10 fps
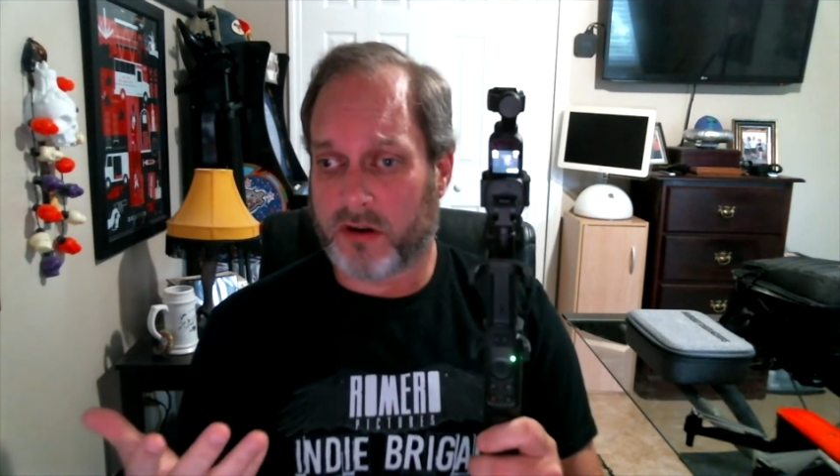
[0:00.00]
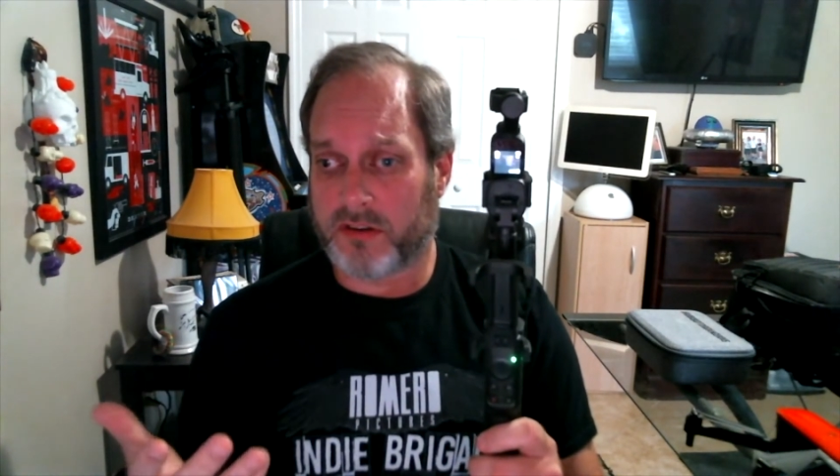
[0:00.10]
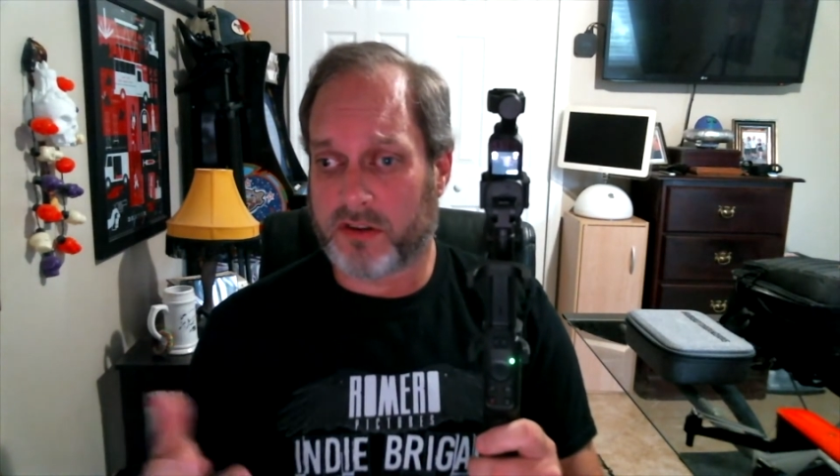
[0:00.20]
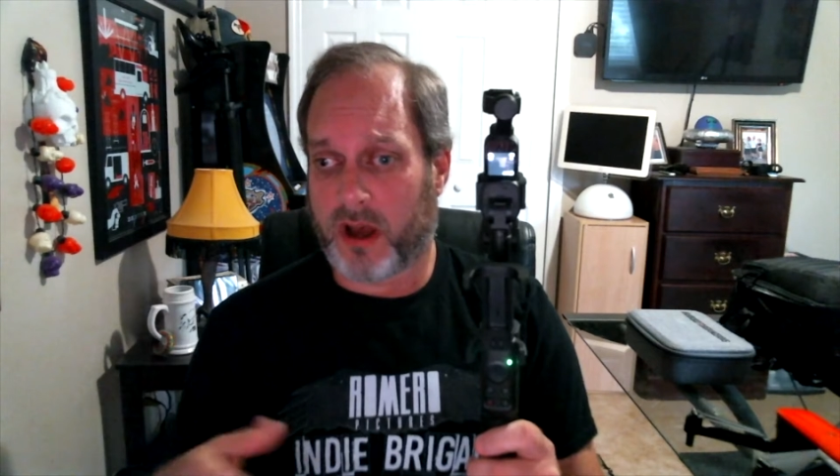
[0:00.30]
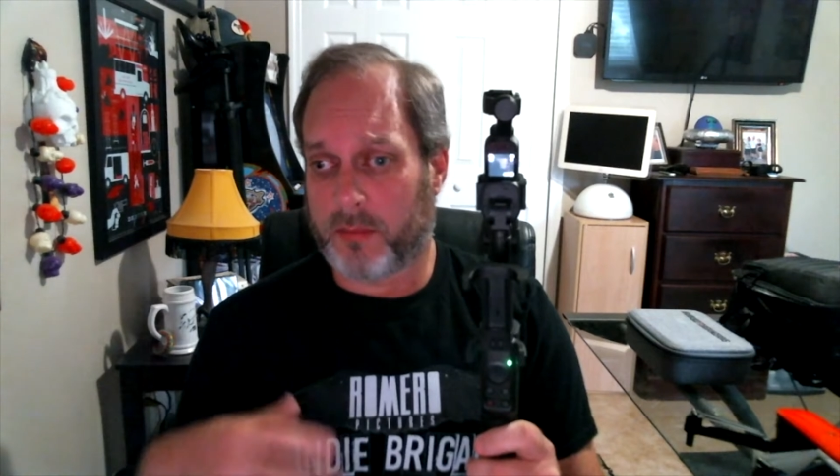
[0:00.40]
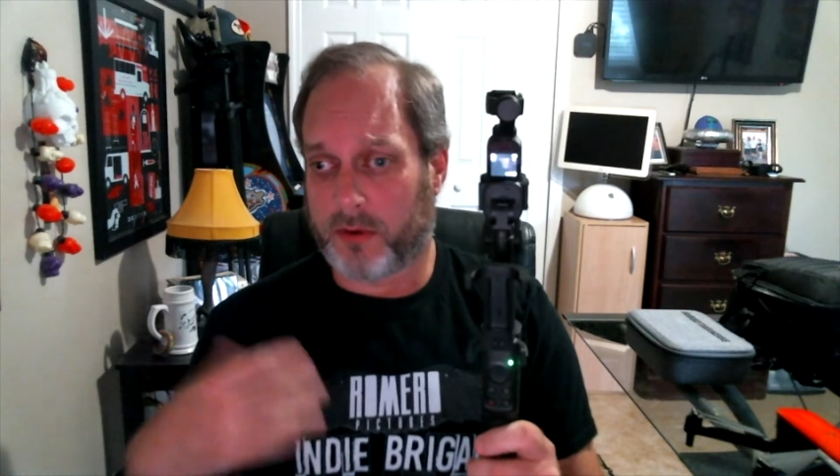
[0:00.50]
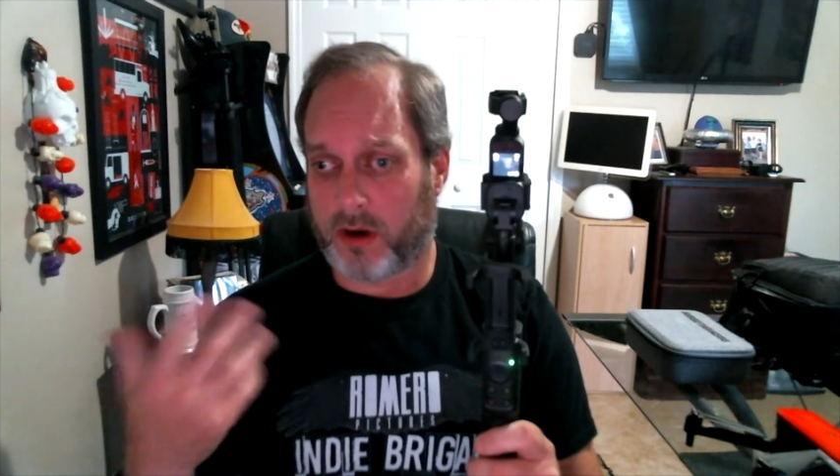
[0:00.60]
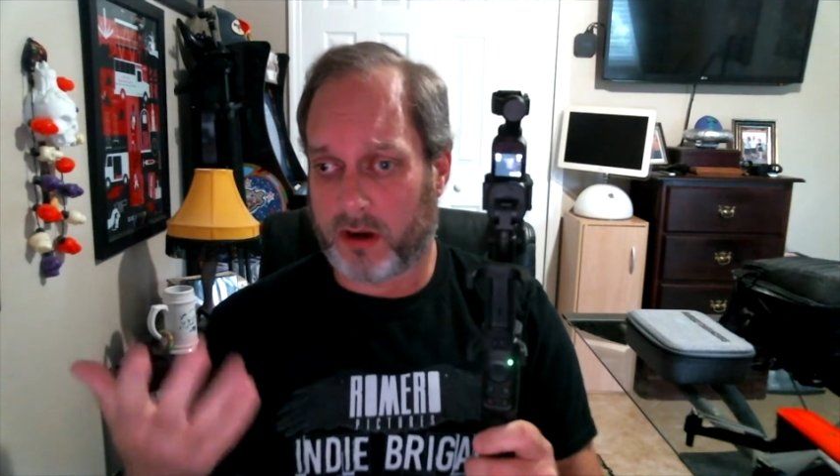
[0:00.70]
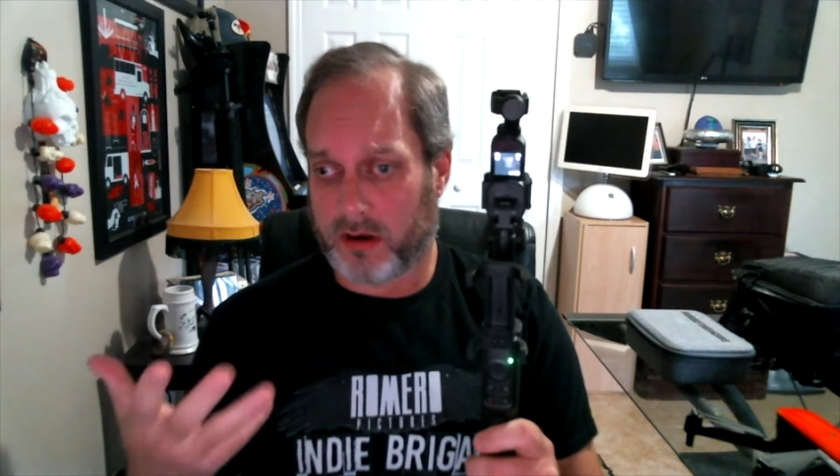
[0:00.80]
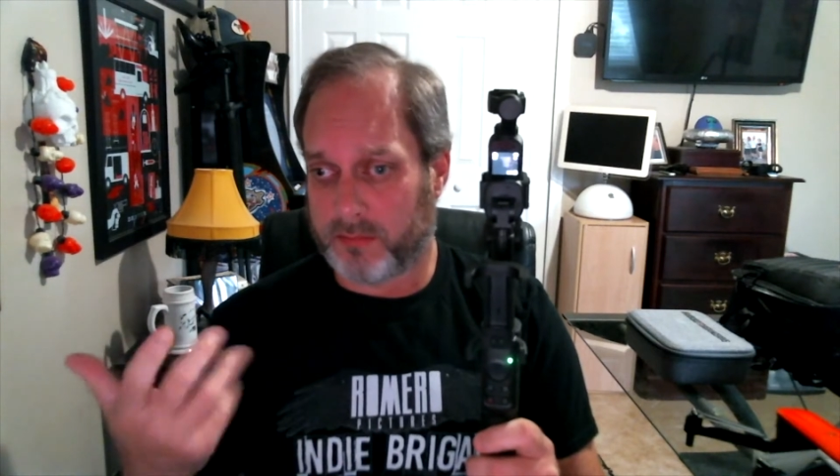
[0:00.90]
or stop,
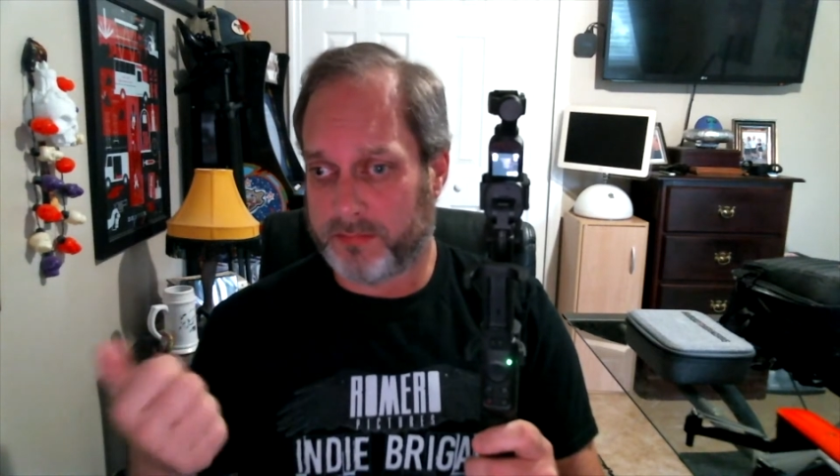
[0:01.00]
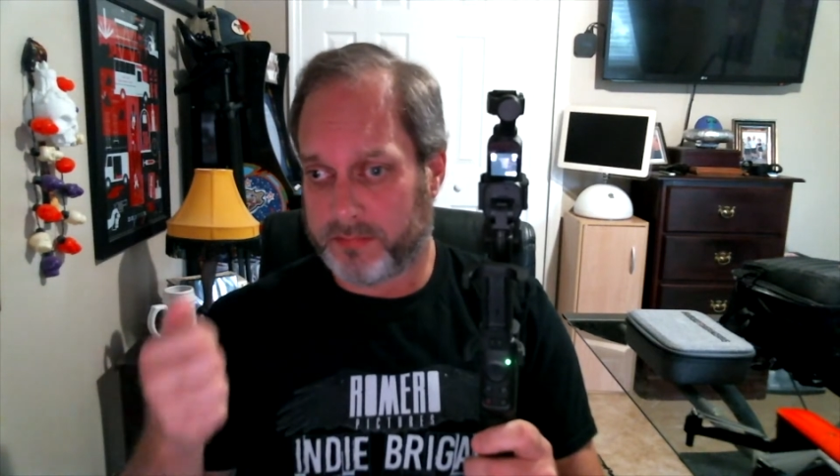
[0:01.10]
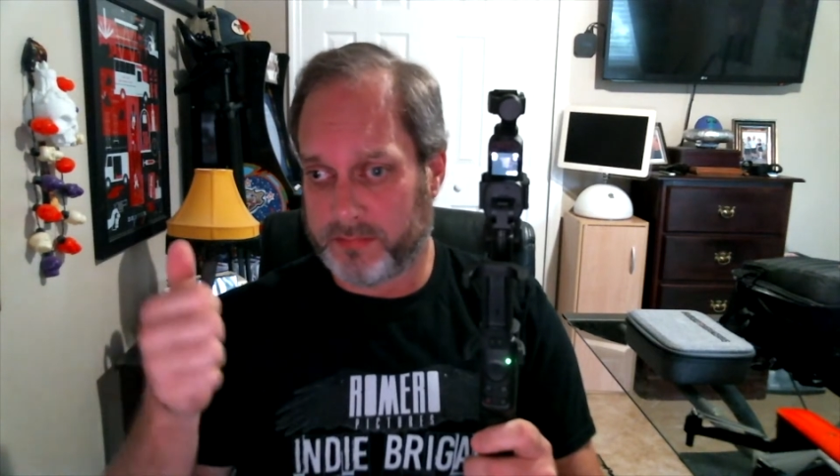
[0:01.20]
or